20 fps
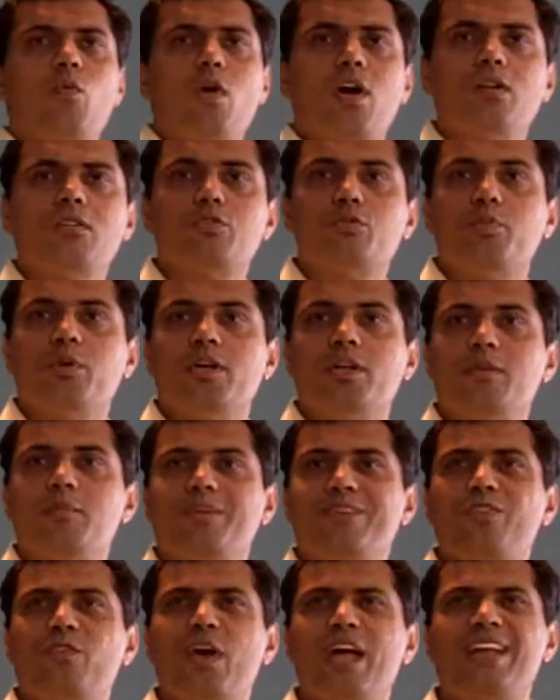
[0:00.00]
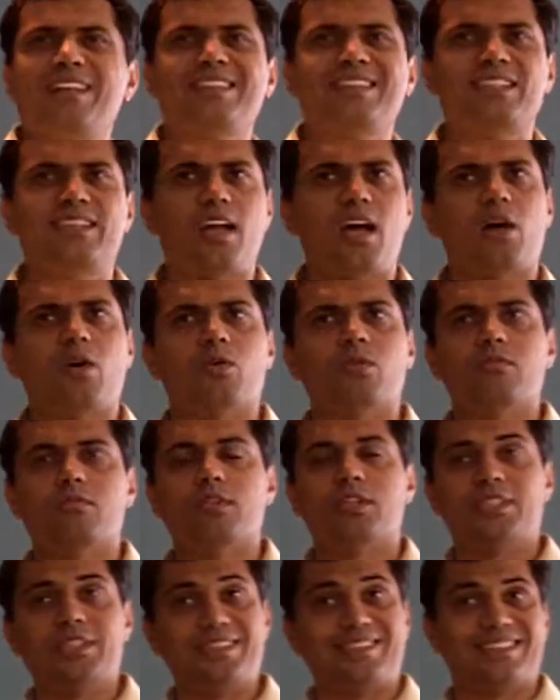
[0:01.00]
one spirit, but where is it now?
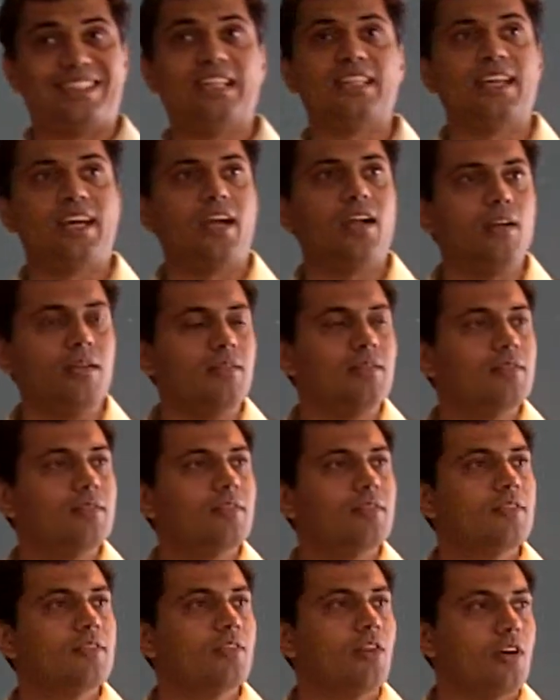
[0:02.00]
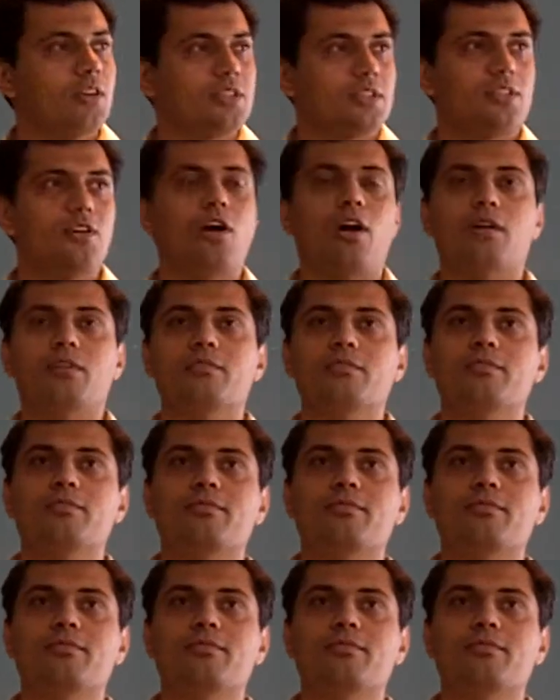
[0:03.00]
Is it still there or is it gone?